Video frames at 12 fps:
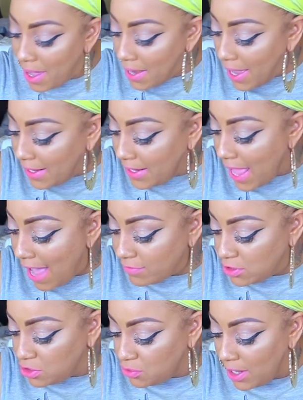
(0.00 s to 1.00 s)
and I didn't
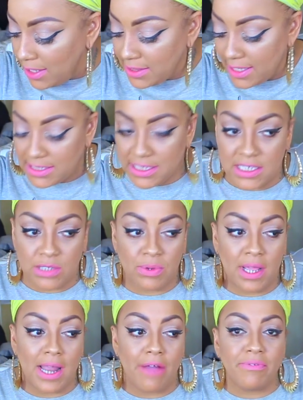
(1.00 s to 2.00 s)
have to do anything to this
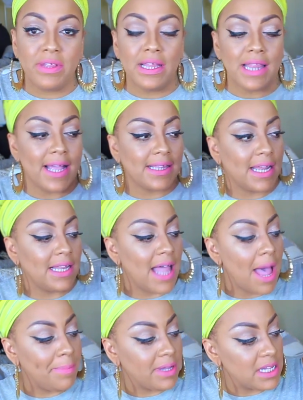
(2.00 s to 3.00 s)
one, and I really like that a
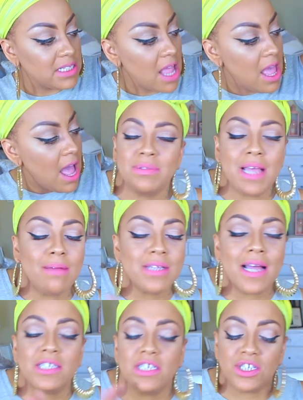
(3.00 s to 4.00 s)
lot because
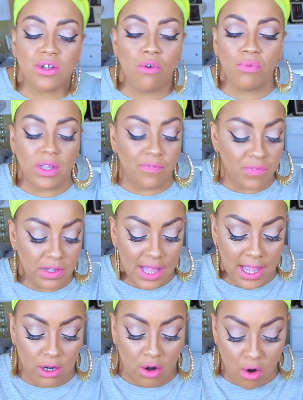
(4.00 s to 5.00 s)
sometimes I just don't really feel
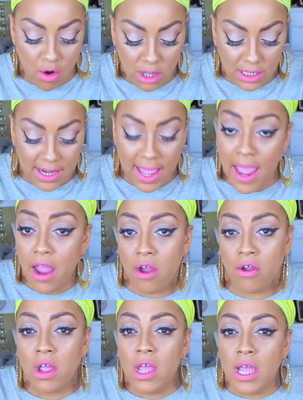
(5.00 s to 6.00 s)
like curling
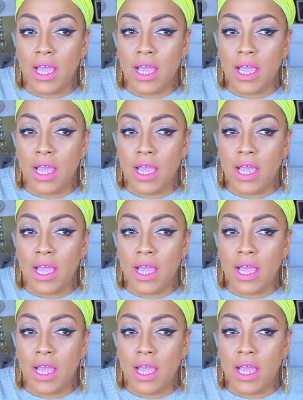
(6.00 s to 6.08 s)
hair.